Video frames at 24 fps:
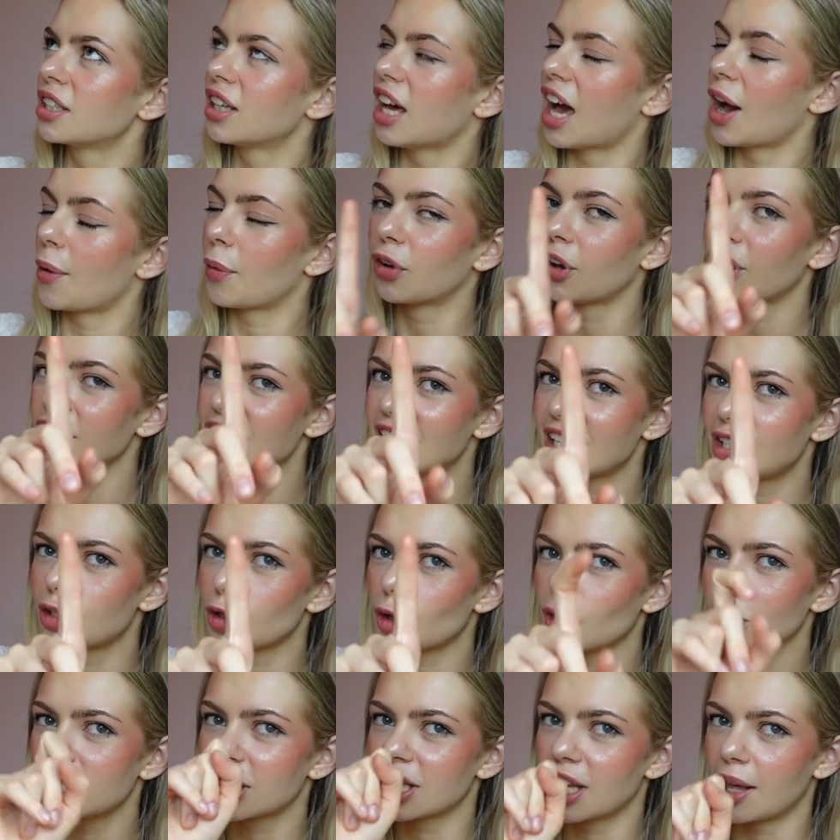I will not
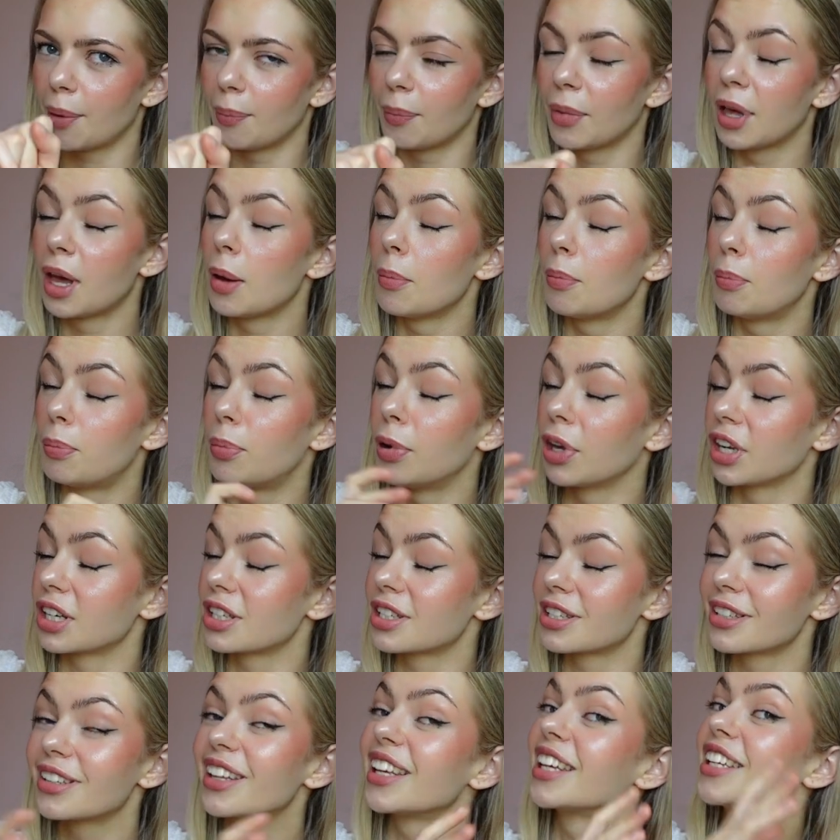endorse them,
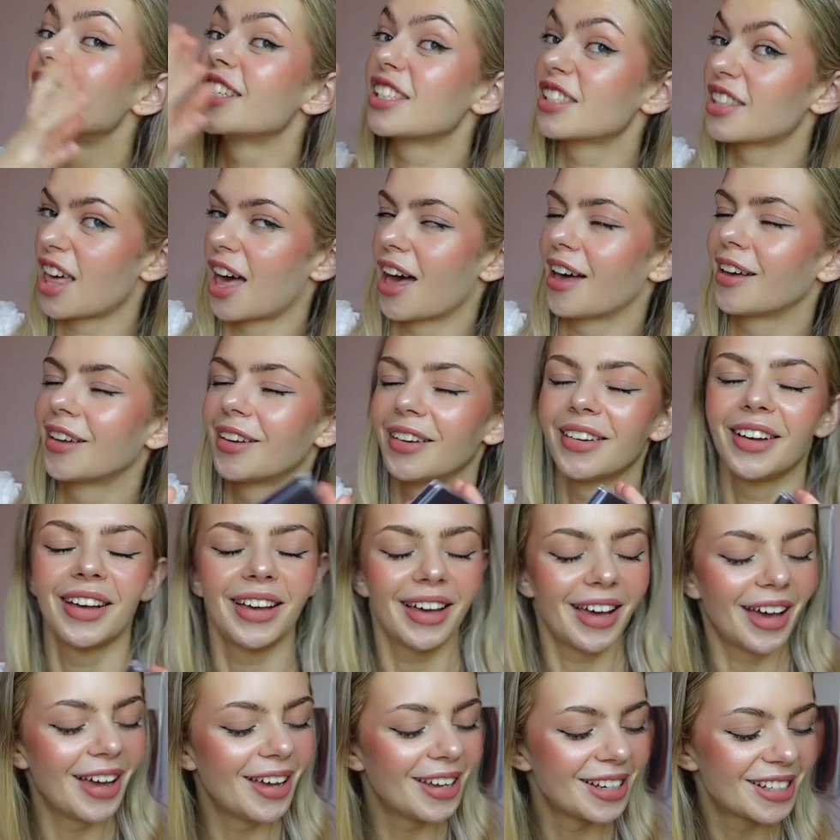but it is there,
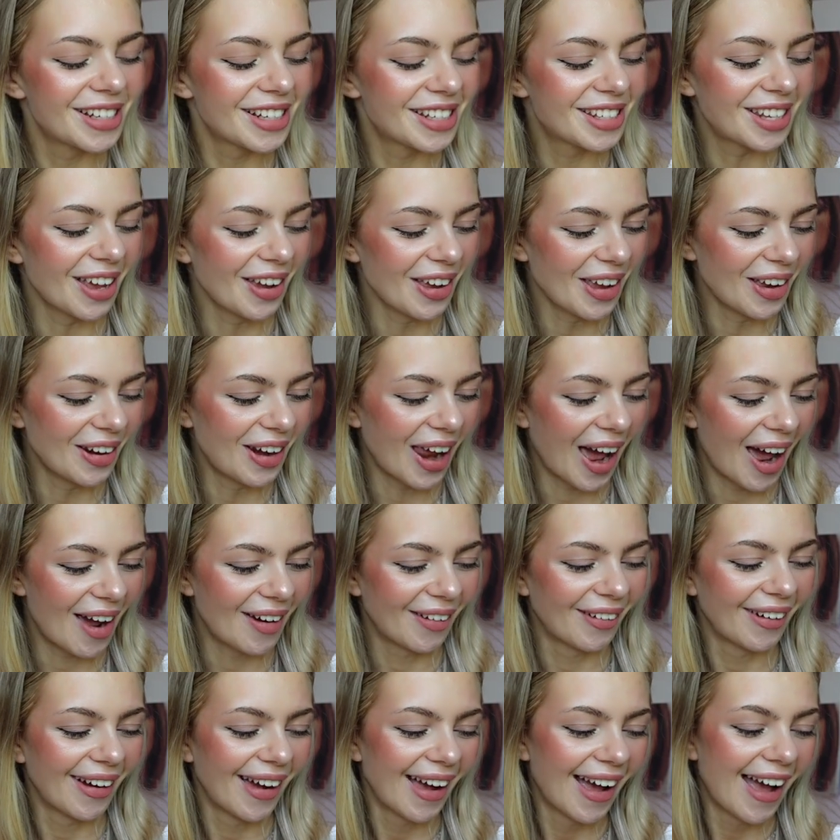just so you know.